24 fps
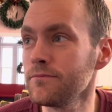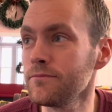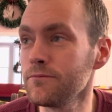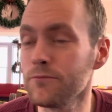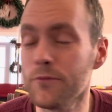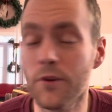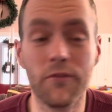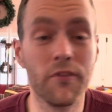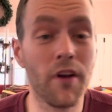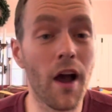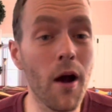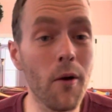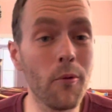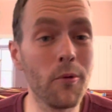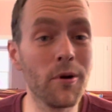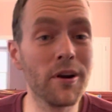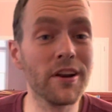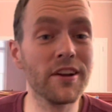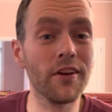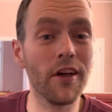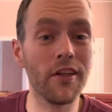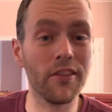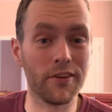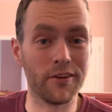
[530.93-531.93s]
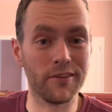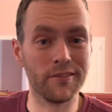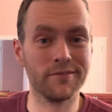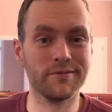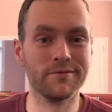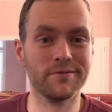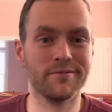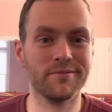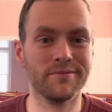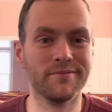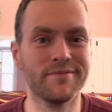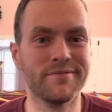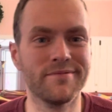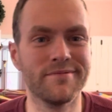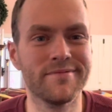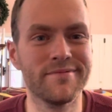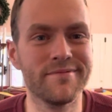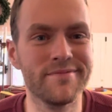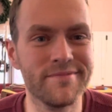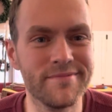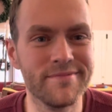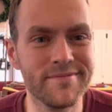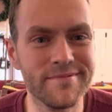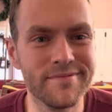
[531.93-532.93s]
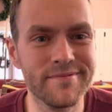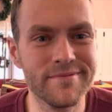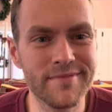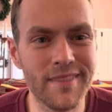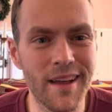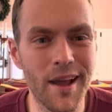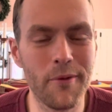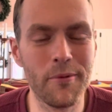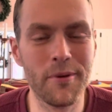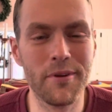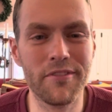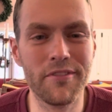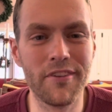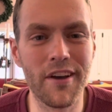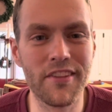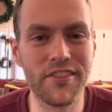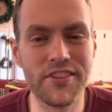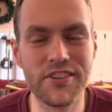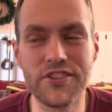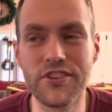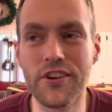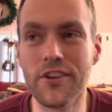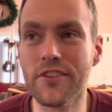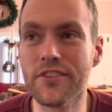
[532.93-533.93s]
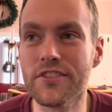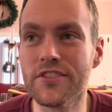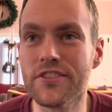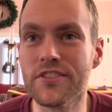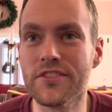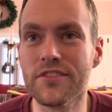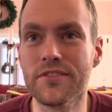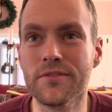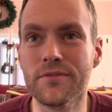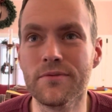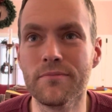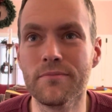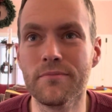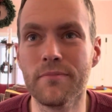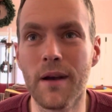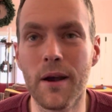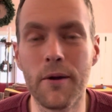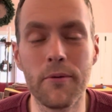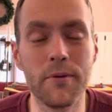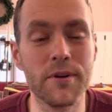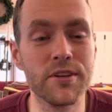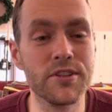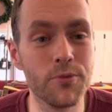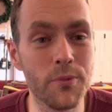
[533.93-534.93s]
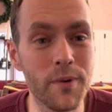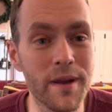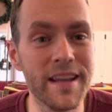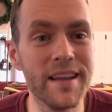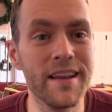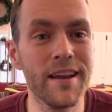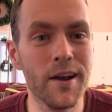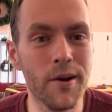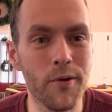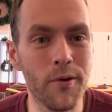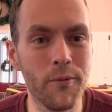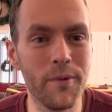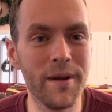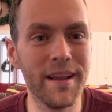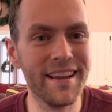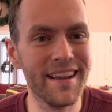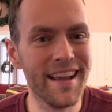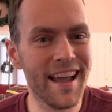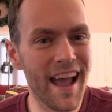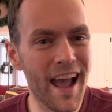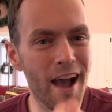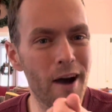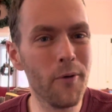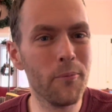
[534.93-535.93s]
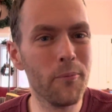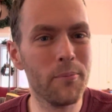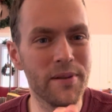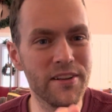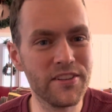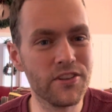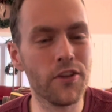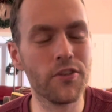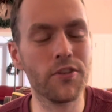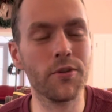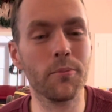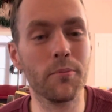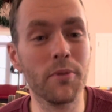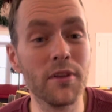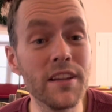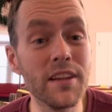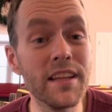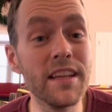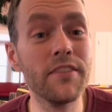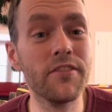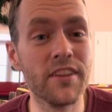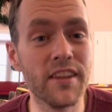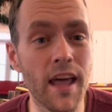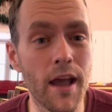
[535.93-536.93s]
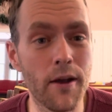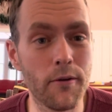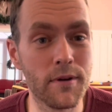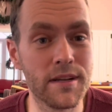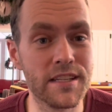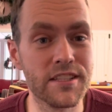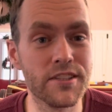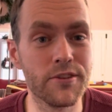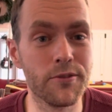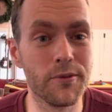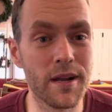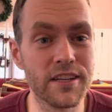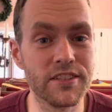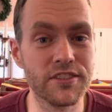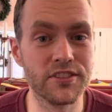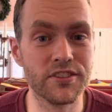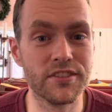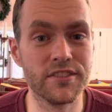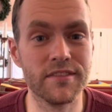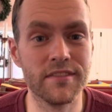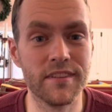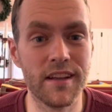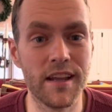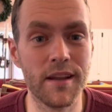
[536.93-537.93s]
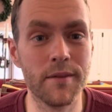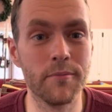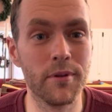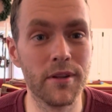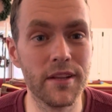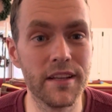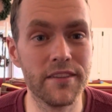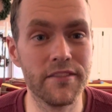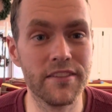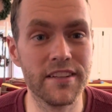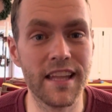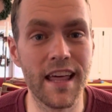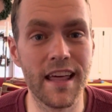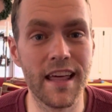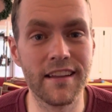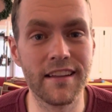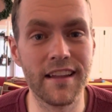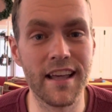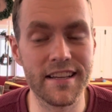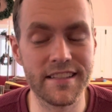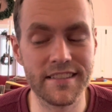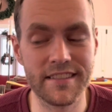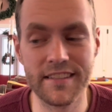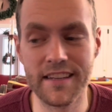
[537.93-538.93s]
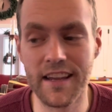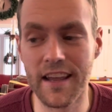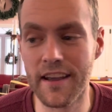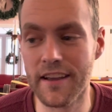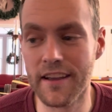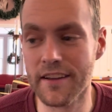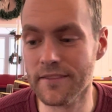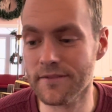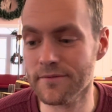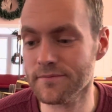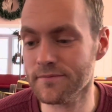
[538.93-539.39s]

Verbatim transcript: We've got one another. And we've got the church by which we, we help each other believe in that resurrection and believe in that last day.